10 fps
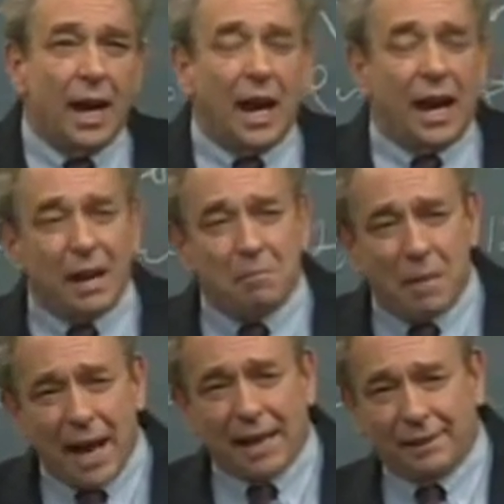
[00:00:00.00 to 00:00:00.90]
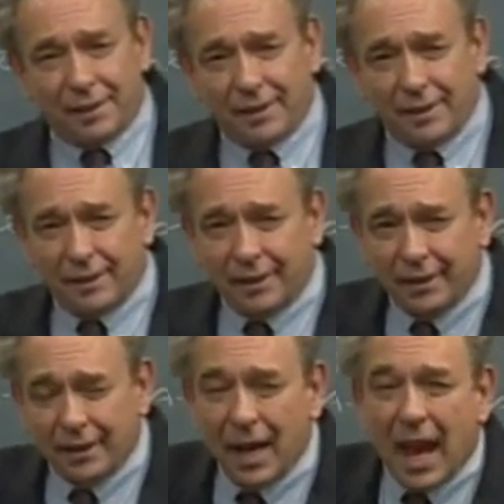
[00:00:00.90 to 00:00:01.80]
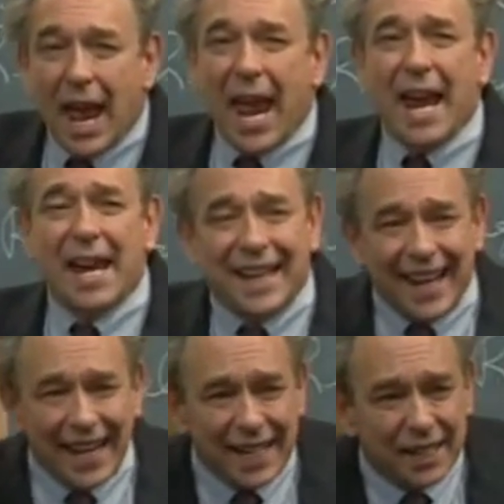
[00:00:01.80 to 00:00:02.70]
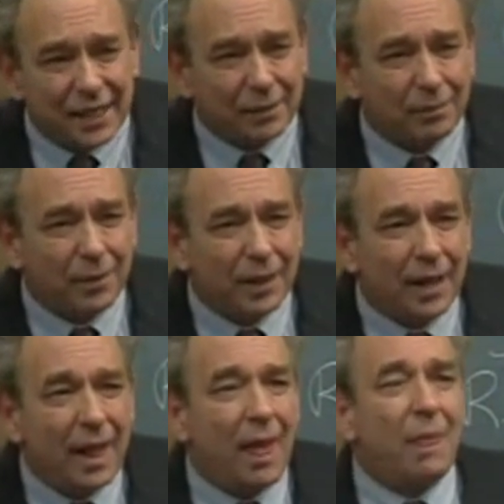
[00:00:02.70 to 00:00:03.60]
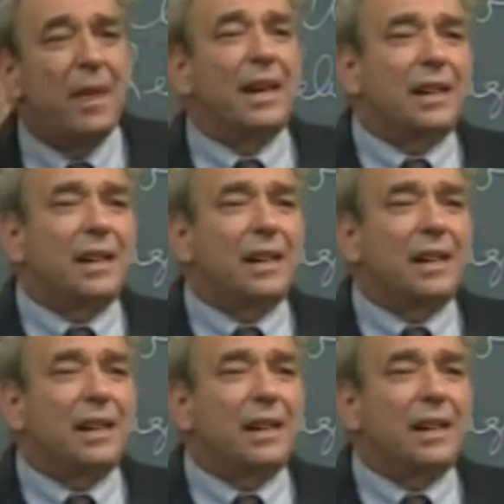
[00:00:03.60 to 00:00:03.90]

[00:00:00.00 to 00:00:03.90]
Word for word: he meant a kingdom that